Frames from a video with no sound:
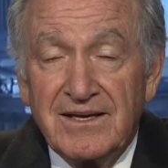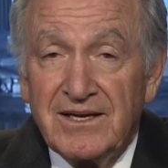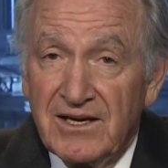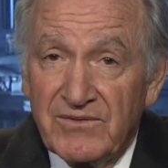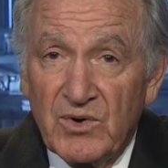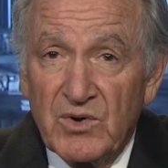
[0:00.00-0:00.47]

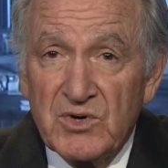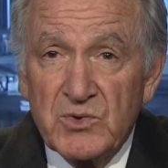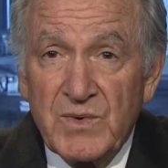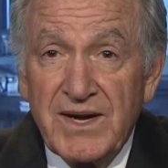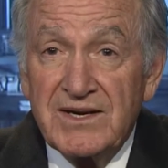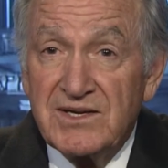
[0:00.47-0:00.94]
Of course,
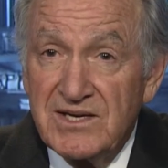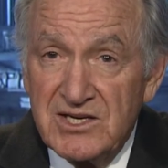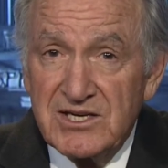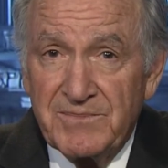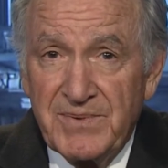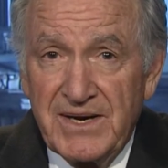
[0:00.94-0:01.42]
we
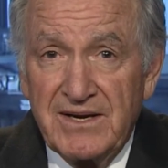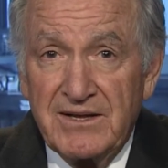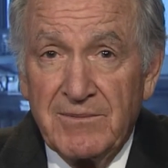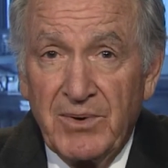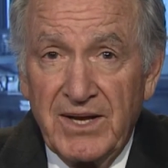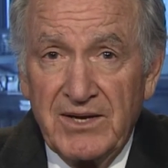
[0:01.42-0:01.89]
anticipated
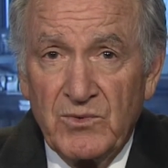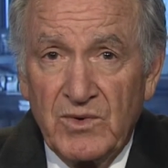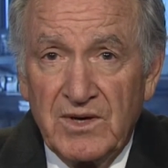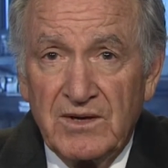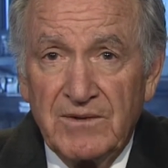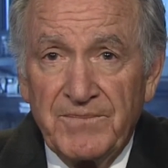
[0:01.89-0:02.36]
the blend
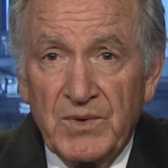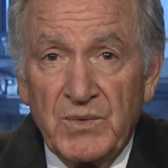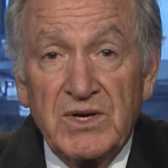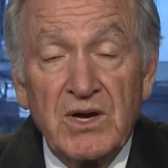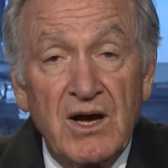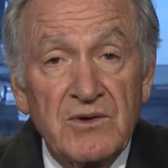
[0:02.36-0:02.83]
wall
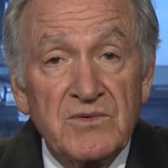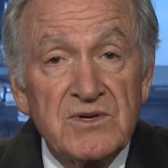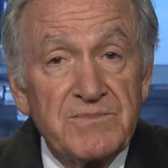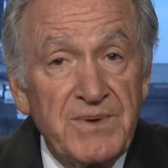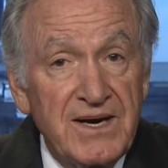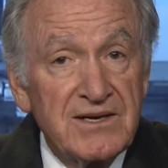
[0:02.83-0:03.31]
when Congress
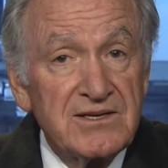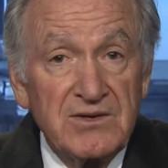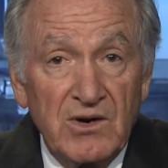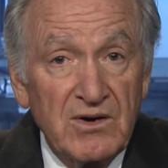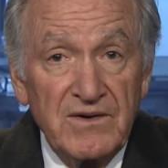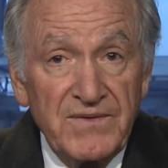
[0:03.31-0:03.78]
passed the
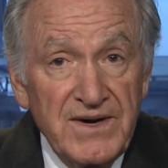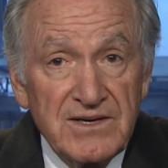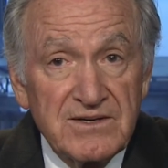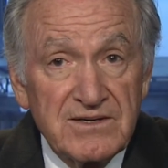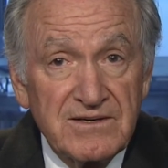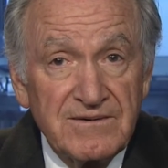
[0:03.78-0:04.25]

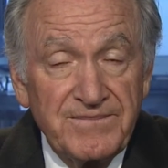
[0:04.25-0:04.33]
RFS.